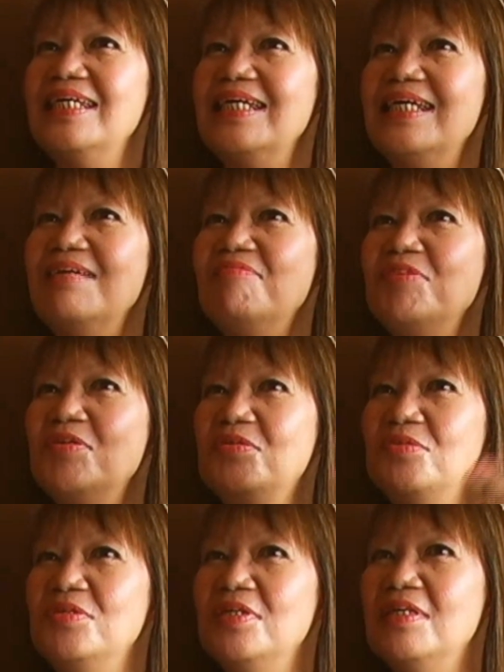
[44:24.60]
if
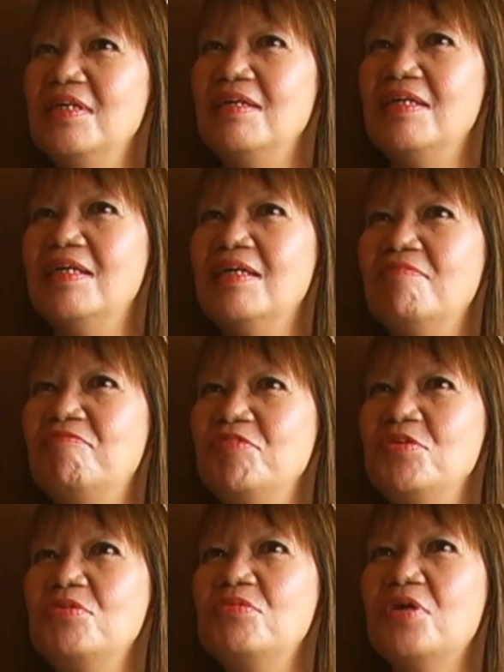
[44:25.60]

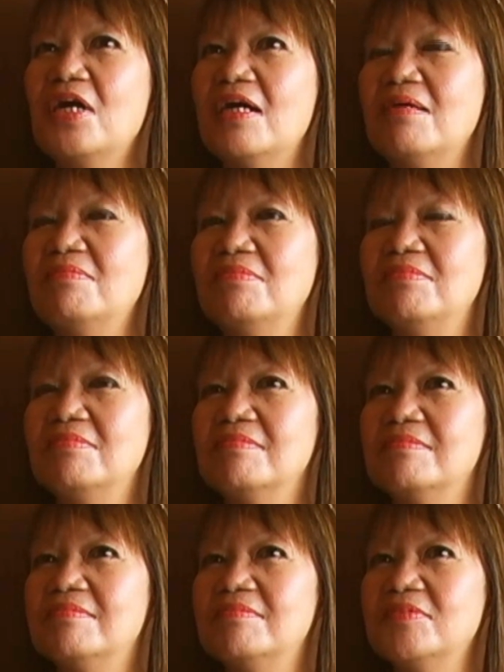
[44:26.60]
you have
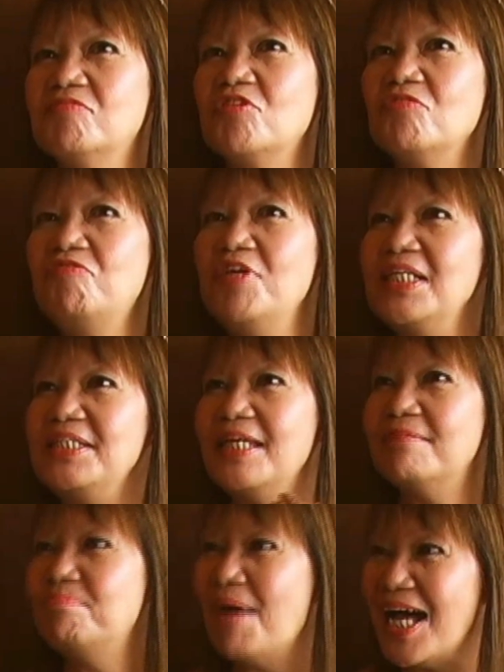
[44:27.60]
fulfilled
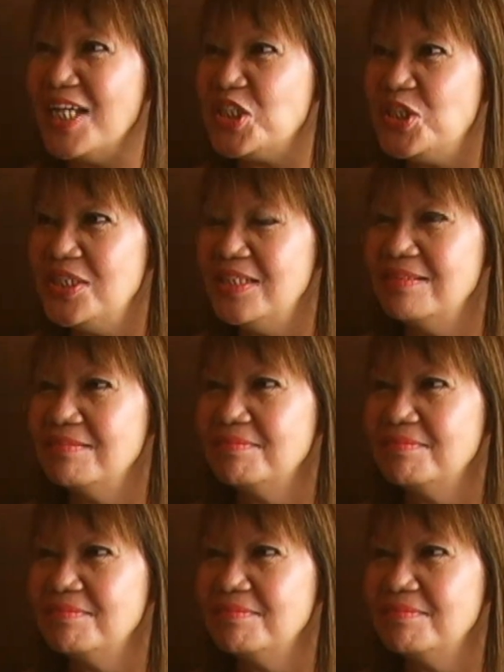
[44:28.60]
that passion,